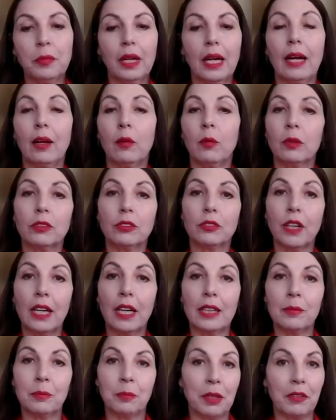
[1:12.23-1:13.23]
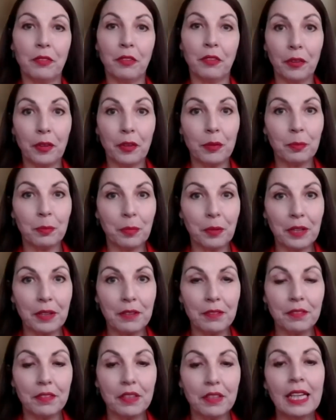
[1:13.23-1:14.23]
I will try and be very
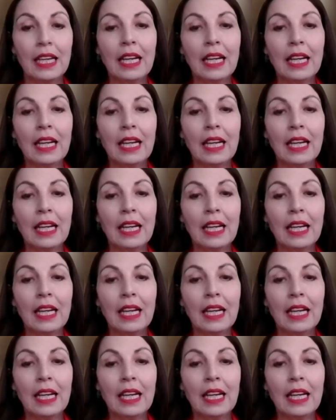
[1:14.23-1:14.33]
brief,